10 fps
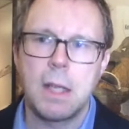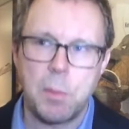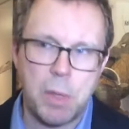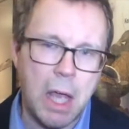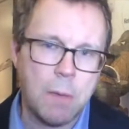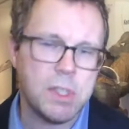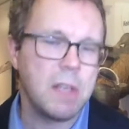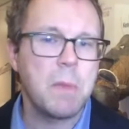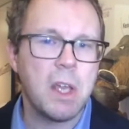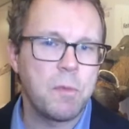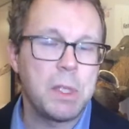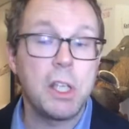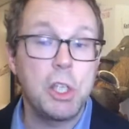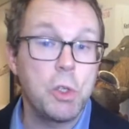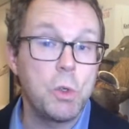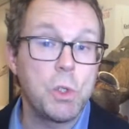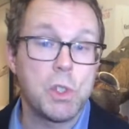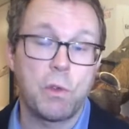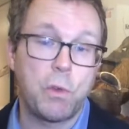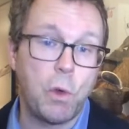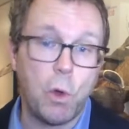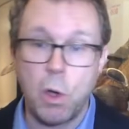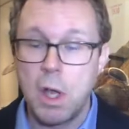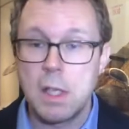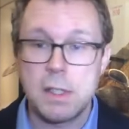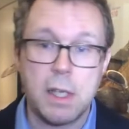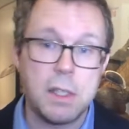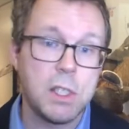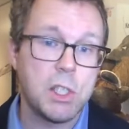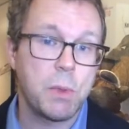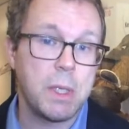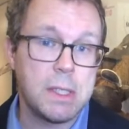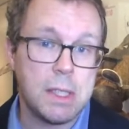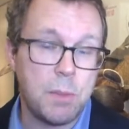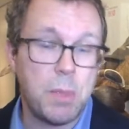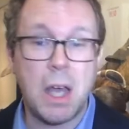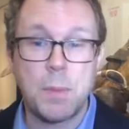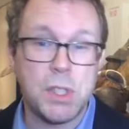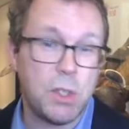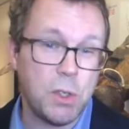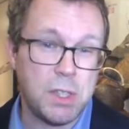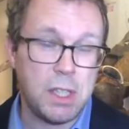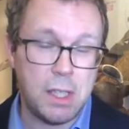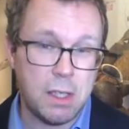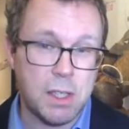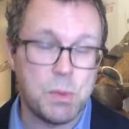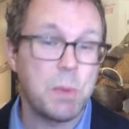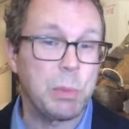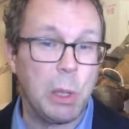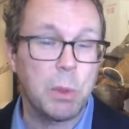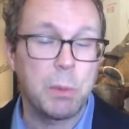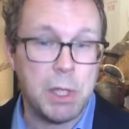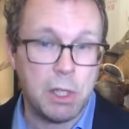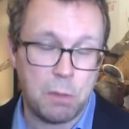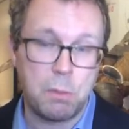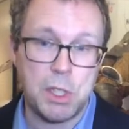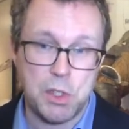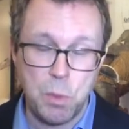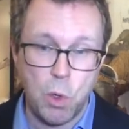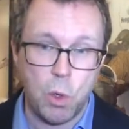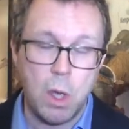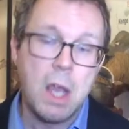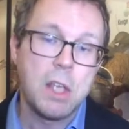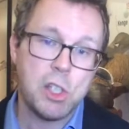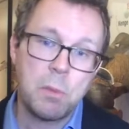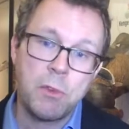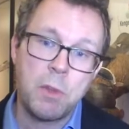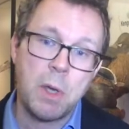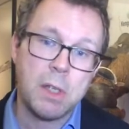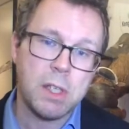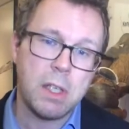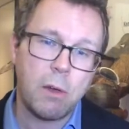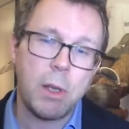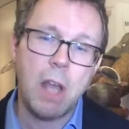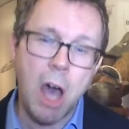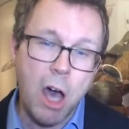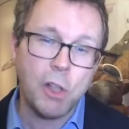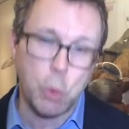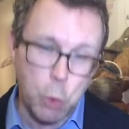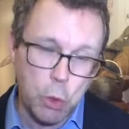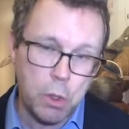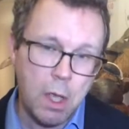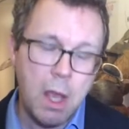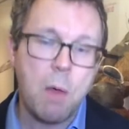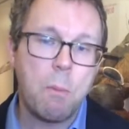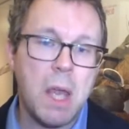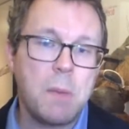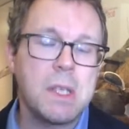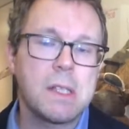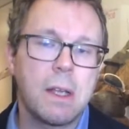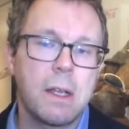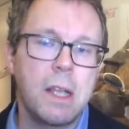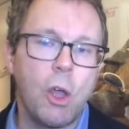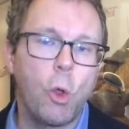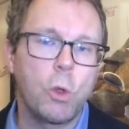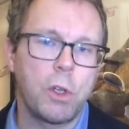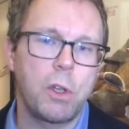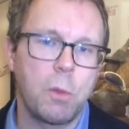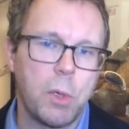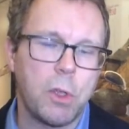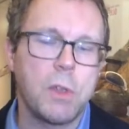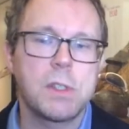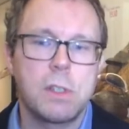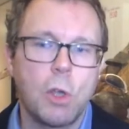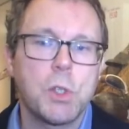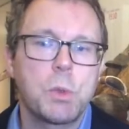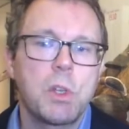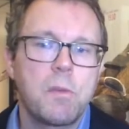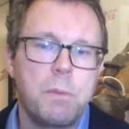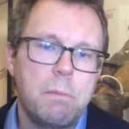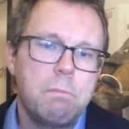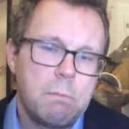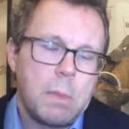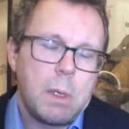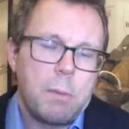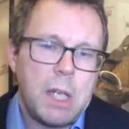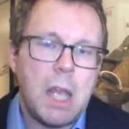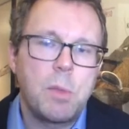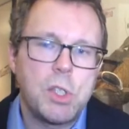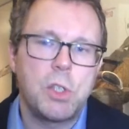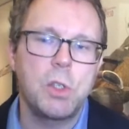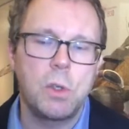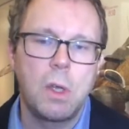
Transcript: that perhaps they may have been in use for 10, 20, perhaps 30 years, but probably not much more. Some of the masks that are in hardwood may be slightly older though, because those would have been able to,